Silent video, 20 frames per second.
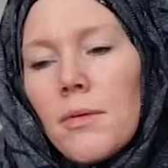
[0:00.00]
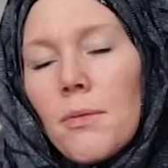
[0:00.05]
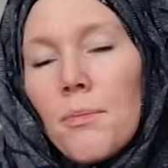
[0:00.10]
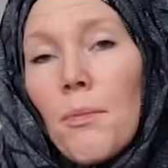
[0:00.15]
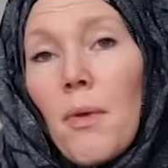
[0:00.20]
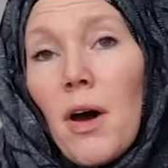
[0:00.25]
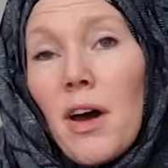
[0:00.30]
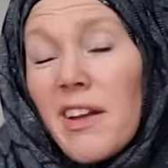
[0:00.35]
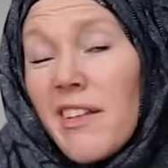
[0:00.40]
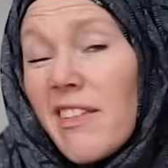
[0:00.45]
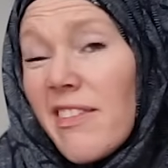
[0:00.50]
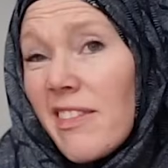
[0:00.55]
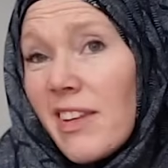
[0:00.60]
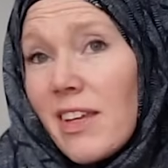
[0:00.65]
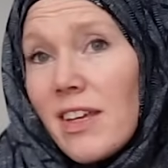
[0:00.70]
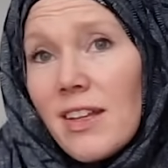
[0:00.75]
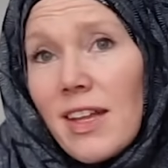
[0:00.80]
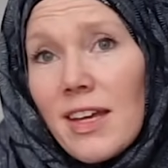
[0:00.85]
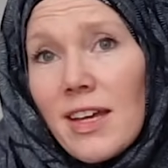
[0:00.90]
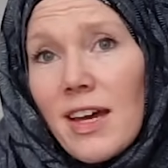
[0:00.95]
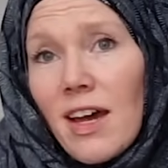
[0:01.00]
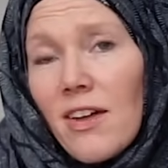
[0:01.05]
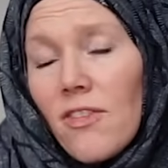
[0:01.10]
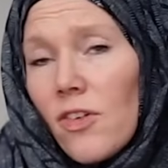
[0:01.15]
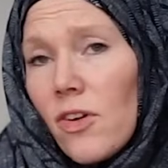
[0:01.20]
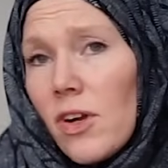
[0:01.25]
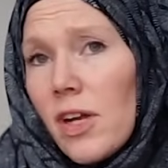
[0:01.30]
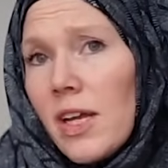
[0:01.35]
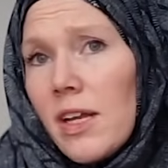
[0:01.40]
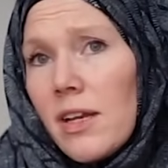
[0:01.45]
modesty, like
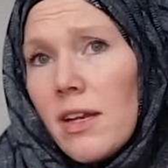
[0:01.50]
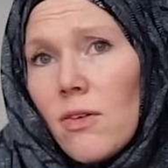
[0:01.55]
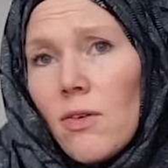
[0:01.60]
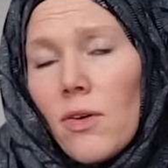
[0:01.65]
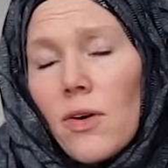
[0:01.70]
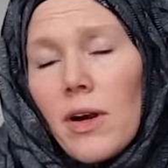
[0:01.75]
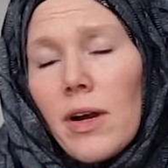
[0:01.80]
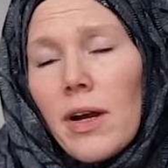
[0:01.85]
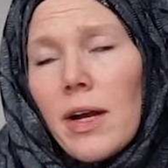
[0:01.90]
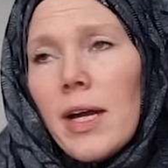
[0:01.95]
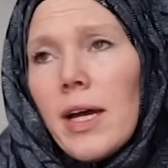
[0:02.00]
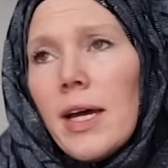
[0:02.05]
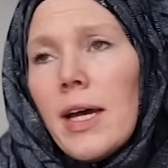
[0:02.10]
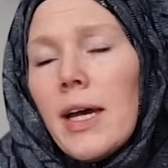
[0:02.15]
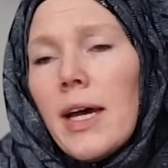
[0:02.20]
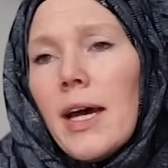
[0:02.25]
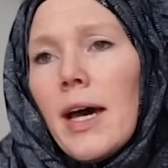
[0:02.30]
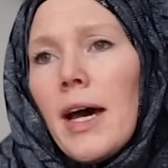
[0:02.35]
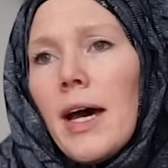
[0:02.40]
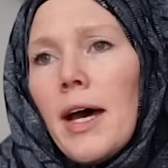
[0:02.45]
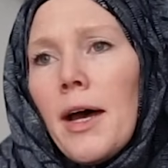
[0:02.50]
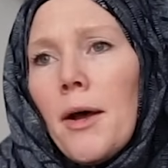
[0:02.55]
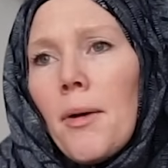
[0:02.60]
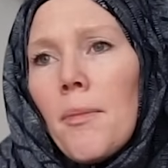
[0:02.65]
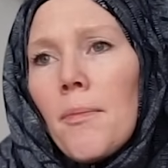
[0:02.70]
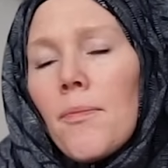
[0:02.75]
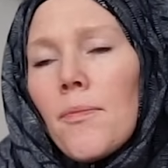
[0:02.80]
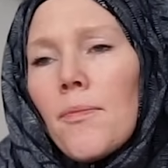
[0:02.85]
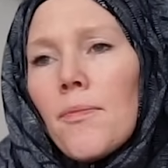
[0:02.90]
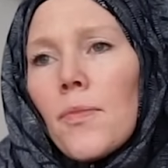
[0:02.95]
covering, or
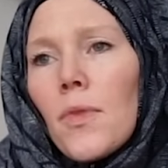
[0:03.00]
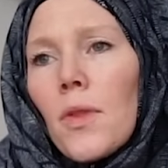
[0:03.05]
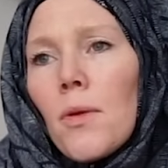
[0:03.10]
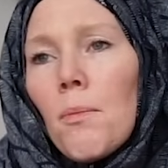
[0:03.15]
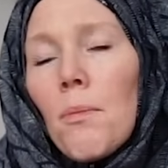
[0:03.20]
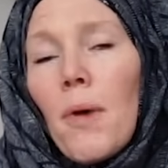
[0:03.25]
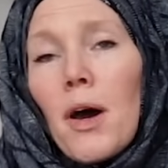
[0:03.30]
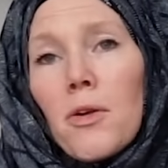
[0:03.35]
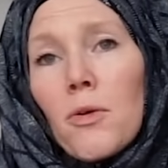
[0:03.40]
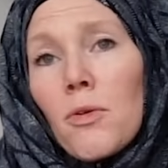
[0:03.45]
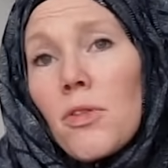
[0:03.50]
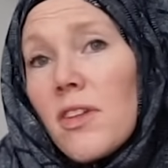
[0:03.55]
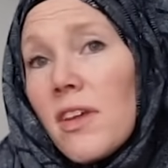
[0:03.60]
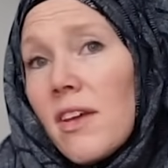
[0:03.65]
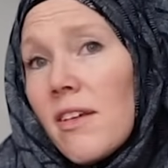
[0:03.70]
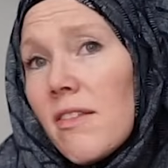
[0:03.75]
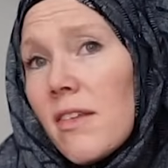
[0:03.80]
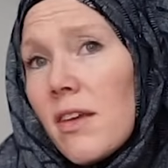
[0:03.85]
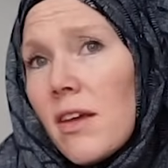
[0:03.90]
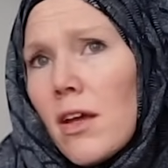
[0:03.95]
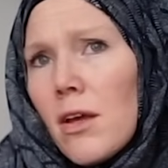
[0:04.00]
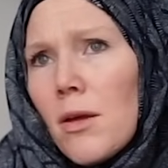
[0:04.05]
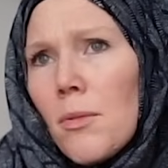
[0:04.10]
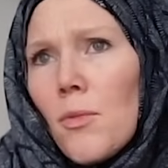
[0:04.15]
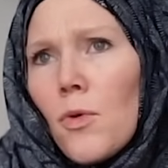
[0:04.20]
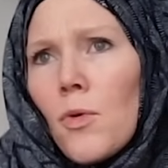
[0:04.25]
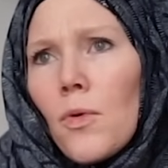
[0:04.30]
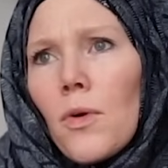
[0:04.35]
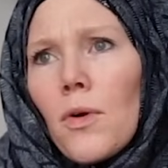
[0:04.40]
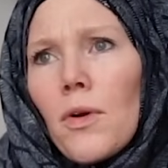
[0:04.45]

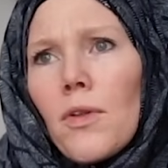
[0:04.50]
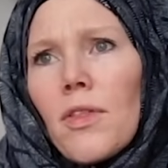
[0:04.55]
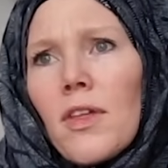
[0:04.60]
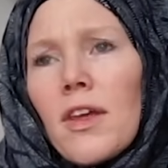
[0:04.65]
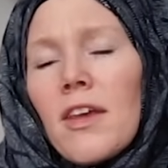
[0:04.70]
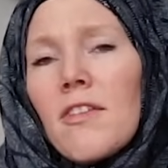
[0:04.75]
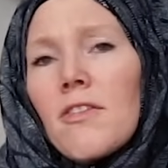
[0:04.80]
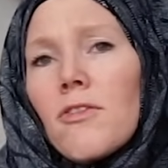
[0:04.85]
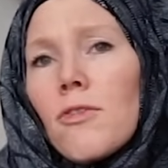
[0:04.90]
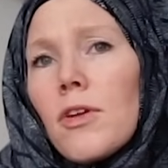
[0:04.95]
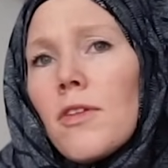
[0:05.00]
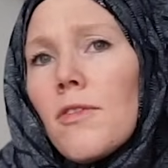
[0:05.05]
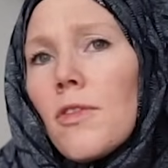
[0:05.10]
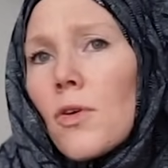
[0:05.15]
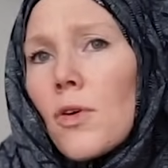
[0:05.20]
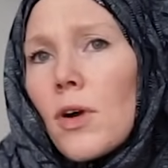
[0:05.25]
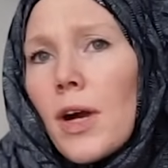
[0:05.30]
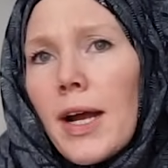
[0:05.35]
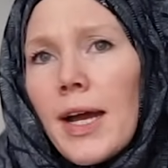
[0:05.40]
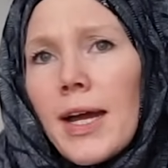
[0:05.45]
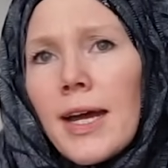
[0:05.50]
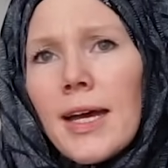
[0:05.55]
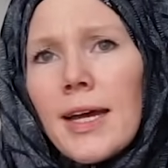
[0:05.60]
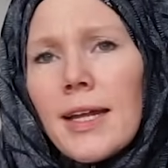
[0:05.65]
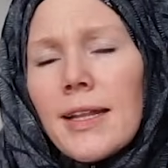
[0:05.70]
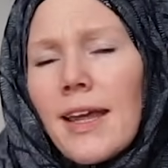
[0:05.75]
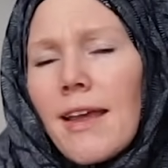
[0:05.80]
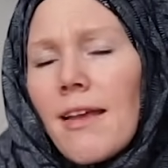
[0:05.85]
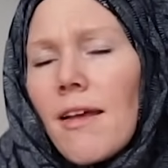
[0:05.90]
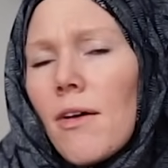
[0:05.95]
monotheism, or the history of the
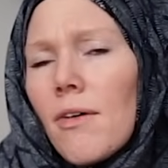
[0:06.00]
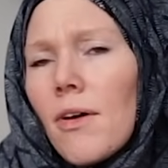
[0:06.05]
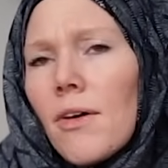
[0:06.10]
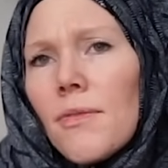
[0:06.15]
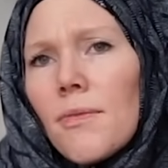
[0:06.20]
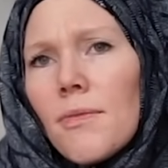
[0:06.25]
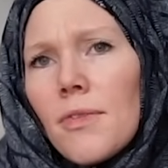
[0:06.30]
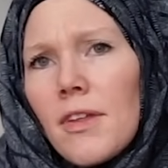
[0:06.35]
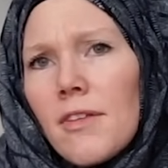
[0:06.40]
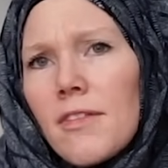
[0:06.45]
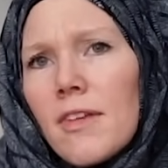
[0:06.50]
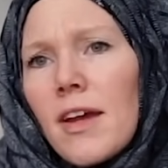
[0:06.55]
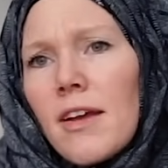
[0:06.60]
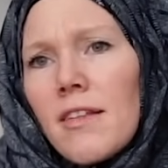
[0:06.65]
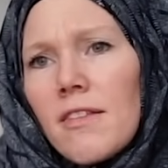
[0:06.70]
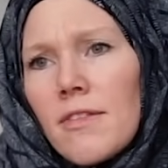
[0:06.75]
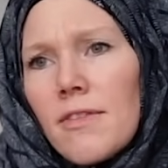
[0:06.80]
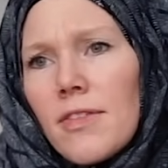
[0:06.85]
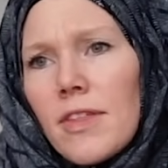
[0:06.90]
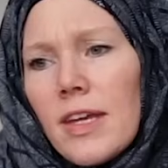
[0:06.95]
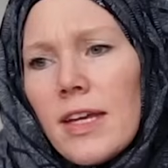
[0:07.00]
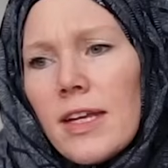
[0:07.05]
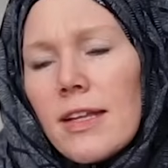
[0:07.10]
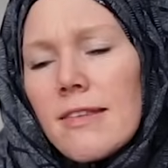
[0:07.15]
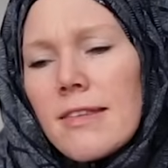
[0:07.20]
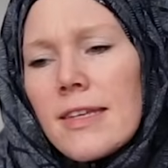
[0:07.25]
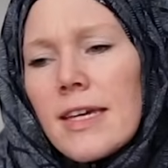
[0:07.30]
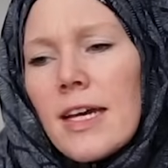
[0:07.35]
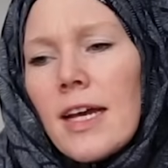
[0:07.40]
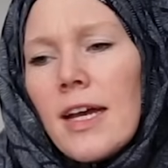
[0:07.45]
Quran, like all these kinds of
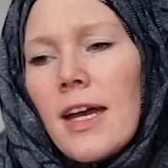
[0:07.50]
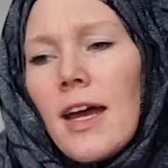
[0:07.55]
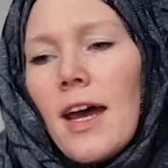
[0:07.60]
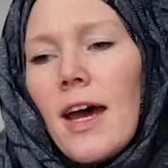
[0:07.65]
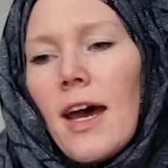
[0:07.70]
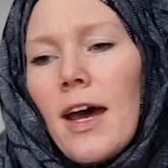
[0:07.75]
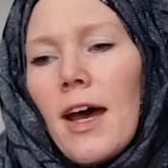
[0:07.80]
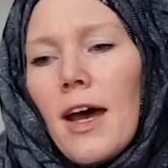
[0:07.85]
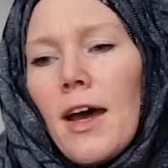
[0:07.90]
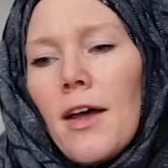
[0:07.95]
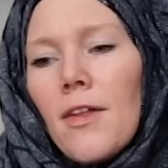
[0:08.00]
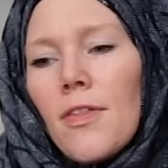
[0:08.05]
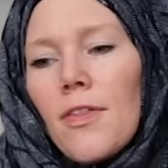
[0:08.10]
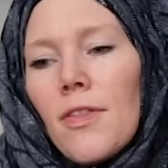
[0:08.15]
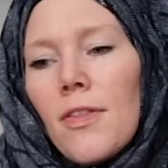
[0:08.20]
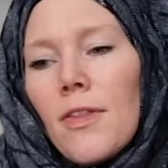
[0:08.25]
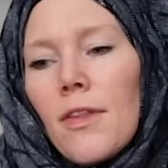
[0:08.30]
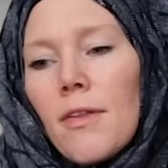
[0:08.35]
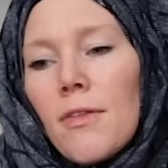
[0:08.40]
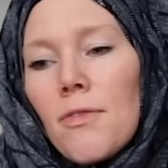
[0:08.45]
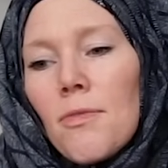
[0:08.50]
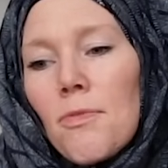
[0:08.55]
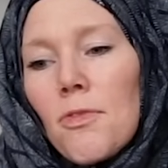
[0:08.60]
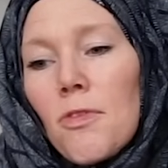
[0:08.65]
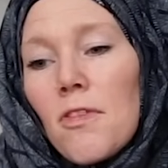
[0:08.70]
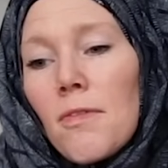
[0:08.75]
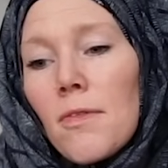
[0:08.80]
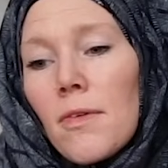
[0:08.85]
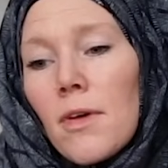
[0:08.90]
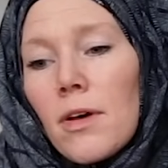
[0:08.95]
things. God
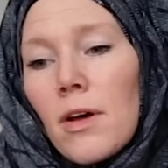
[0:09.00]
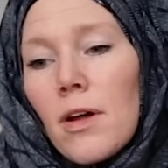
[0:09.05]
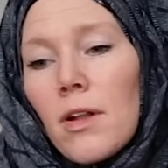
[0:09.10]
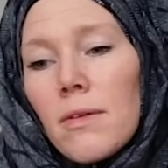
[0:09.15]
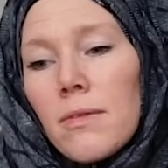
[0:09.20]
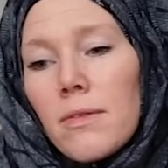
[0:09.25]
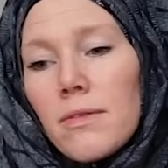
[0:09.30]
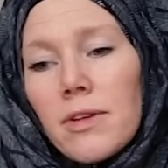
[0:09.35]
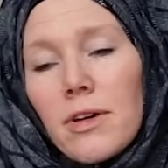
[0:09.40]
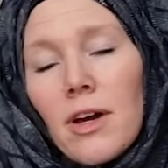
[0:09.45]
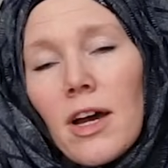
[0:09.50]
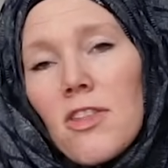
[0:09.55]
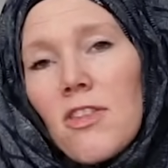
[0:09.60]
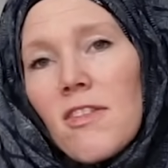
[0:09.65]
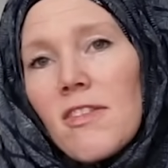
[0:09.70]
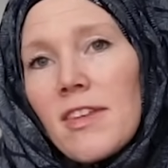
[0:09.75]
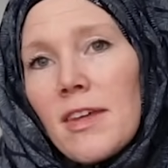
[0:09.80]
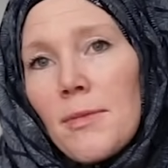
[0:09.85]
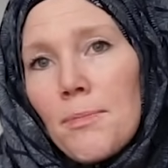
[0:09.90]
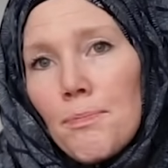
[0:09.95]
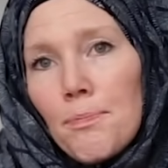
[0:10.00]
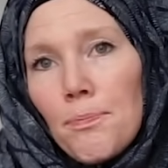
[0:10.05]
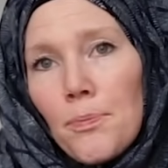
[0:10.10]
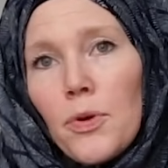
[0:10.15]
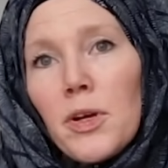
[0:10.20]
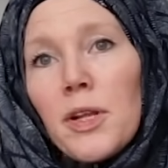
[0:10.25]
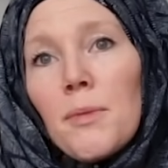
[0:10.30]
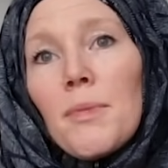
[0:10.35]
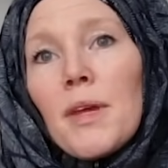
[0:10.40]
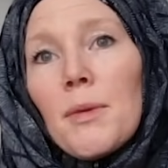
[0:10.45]
just kept
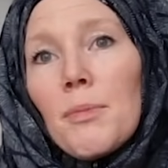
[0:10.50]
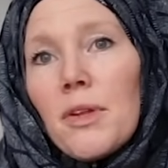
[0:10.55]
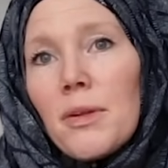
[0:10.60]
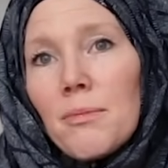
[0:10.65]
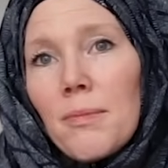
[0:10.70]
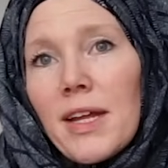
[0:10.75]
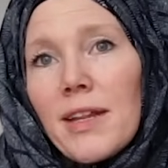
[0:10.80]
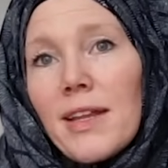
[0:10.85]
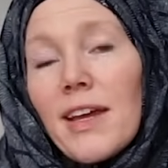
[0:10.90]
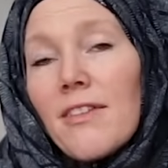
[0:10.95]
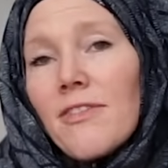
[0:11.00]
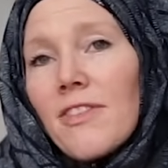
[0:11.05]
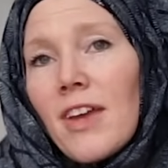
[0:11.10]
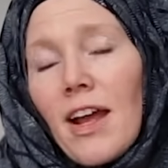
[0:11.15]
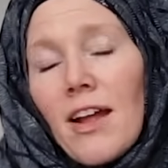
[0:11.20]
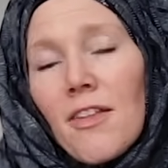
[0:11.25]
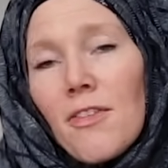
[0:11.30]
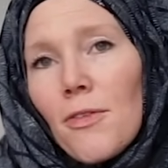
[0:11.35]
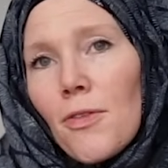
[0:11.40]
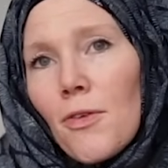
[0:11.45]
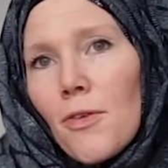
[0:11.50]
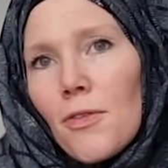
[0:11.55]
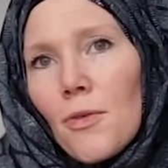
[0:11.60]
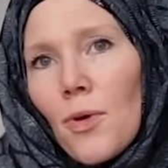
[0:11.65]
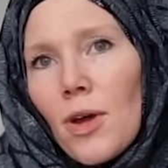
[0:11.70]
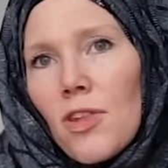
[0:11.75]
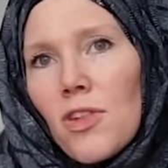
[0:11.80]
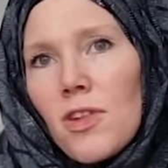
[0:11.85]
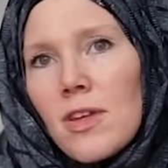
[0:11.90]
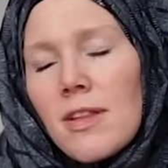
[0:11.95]
putting people in my life to answer those
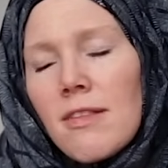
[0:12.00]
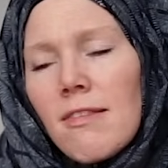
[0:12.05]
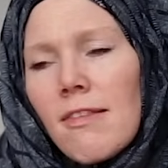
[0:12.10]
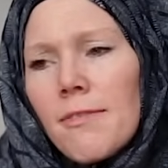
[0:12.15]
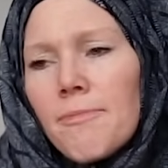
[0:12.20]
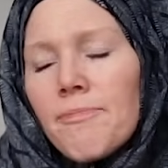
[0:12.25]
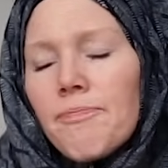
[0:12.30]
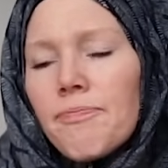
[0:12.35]
questions.